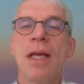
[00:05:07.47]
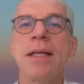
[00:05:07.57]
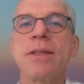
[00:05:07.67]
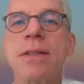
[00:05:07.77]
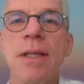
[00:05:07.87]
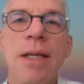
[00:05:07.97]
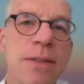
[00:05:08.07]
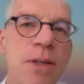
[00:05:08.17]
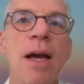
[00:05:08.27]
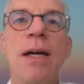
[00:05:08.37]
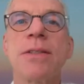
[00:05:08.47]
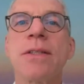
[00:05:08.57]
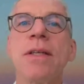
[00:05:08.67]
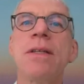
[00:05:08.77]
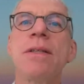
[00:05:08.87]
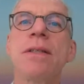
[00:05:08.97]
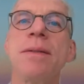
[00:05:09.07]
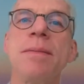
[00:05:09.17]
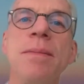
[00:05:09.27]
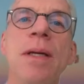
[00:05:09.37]
Yes, there are
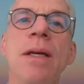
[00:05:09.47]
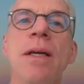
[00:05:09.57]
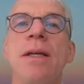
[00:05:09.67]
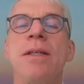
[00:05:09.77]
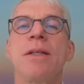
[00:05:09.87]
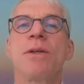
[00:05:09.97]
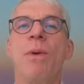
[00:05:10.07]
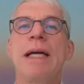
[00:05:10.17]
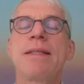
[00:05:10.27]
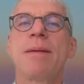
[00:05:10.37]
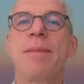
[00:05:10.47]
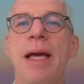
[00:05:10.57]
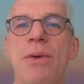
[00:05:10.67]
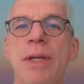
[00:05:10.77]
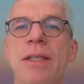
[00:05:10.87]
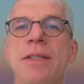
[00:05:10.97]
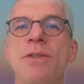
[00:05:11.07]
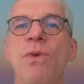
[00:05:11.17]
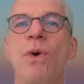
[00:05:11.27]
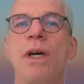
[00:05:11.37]
still quite some
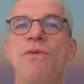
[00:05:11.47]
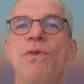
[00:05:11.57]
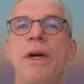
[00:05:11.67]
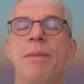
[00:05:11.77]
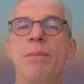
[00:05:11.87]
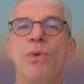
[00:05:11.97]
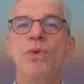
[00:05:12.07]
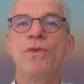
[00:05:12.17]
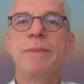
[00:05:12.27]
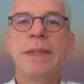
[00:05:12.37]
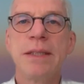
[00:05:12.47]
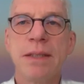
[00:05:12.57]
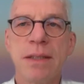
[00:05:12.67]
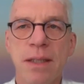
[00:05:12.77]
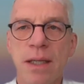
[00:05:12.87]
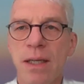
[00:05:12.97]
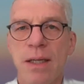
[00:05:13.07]
areas for improvement.